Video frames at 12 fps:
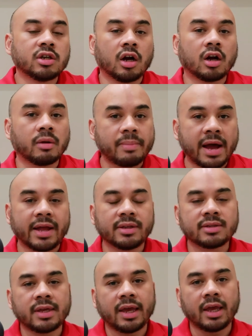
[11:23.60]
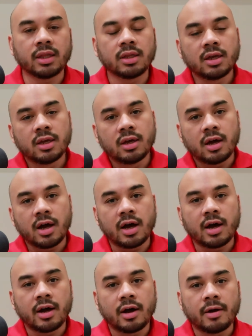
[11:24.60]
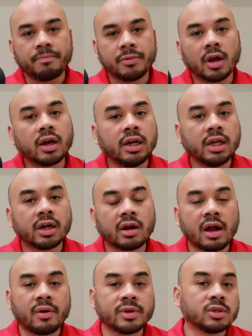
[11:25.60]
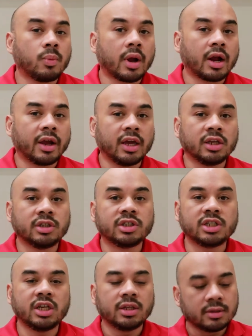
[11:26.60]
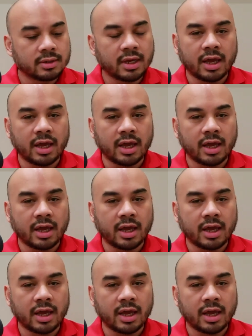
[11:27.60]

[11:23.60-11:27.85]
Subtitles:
jogger pants, and earlier I was wearing jeans,